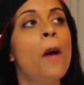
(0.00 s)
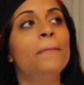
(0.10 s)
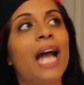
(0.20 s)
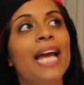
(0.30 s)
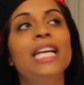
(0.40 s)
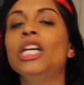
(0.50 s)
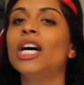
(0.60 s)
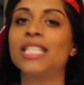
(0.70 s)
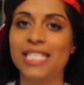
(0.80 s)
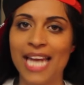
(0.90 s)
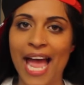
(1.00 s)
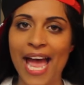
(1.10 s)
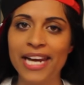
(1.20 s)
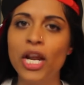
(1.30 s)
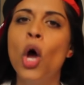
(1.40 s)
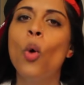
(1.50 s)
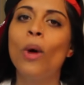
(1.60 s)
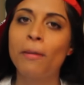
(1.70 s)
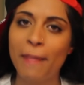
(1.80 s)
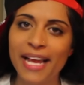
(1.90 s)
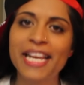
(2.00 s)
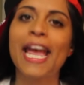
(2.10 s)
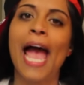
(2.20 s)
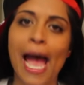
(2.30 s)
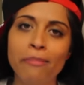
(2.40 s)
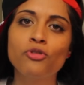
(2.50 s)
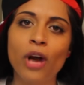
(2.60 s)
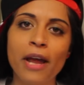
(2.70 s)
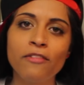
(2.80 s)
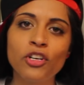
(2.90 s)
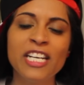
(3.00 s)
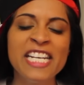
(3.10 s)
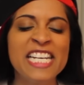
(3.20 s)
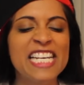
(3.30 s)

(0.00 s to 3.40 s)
but I cannot stand when my cab driver